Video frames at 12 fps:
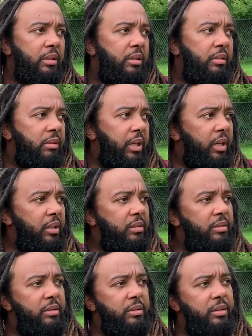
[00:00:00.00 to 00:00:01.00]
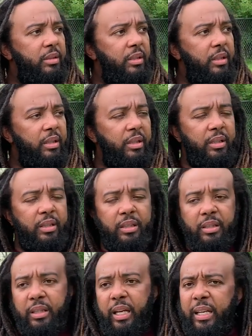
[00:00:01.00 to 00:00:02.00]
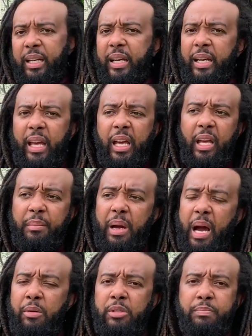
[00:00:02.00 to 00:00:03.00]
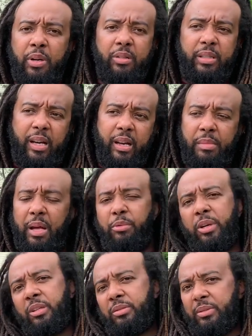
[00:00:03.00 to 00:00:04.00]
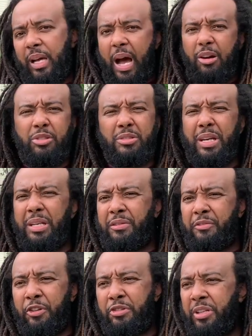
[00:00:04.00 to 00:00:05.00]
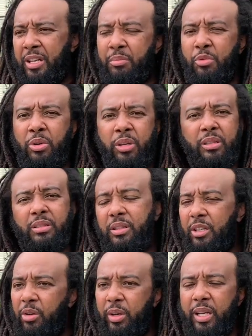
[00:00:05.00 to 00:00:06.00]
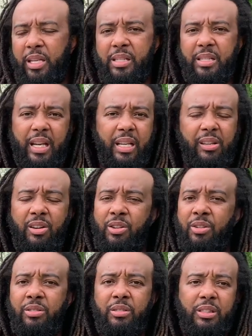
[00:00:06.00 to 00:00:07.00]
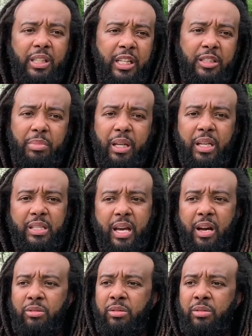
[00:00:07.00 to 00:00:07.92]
Well, that day came, I was burnt out. I'm like, well, I'll just change it first thing in the morning. You know, it doesn't take long to change blades out.